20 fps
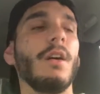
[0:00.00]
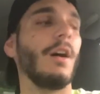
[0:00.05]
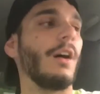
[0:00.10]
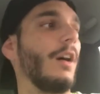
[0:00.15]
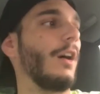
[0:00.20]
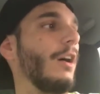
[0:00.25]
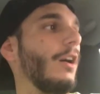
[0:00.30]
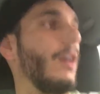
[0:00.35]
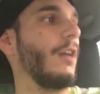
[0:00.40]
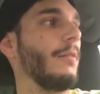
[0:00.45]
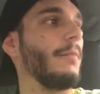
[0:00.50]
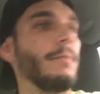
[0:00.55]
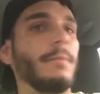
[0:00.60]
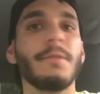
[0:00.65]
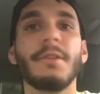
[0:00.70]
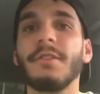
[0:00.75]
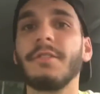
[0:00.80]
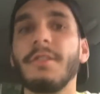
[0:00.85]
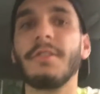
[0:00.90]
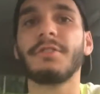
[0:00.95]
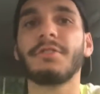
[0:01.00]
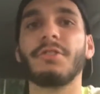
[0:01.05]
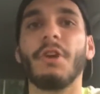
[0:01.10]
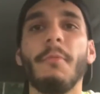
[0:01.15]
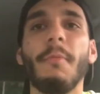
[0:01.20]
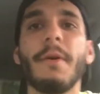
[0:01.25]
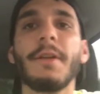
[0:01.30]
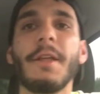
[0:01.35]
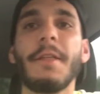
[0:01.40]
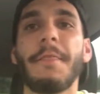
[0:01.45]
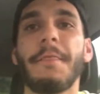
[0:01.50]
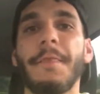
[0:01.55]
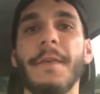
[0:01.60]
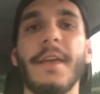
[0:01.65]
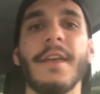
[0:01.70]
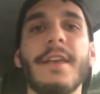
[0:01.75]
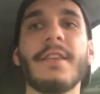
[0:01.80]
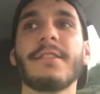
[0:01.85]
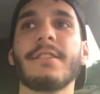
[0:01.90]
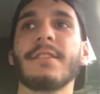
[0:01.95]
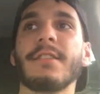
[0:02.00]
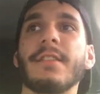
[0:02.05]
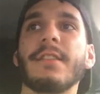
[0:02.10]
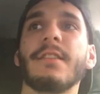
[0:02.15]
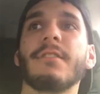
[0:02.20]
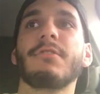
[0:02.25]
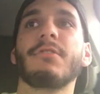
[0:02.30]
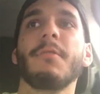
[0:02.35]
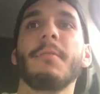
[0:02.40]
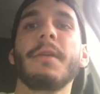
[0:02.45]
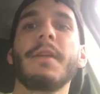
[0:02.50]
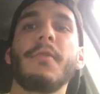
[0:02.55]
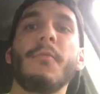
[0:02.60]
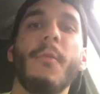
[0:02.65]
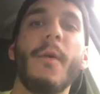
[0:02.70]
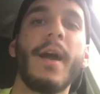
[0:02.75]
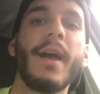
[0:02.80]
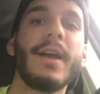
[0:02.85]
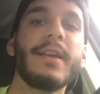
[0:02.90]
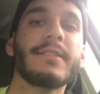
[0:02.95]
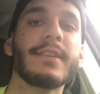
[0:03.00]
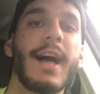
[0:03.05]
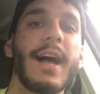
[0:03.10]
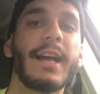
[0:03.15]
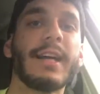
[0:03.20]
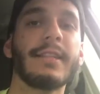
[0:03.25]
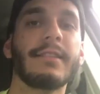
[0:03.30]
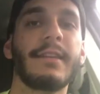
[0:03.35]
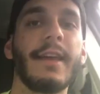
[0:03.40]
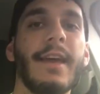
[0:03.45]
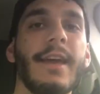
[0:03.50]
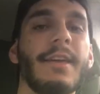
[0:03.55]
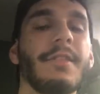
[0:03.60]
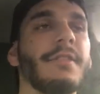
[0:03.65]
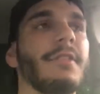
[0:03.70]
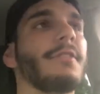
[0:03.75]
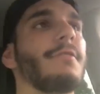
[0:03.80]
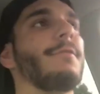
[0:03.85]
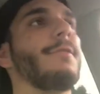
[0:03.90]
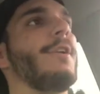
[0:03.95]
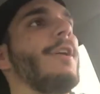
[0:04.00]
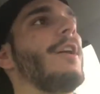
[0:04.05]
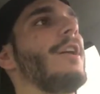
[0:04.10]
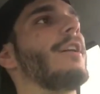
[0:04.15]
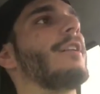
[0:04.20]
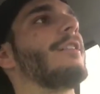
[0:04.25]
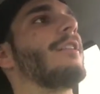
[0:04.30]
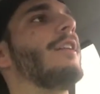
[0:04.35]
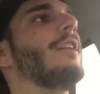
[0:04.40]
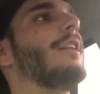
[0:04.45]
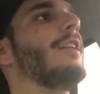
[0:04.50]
Um, there's so many things, there's so many ways I can take this vlog,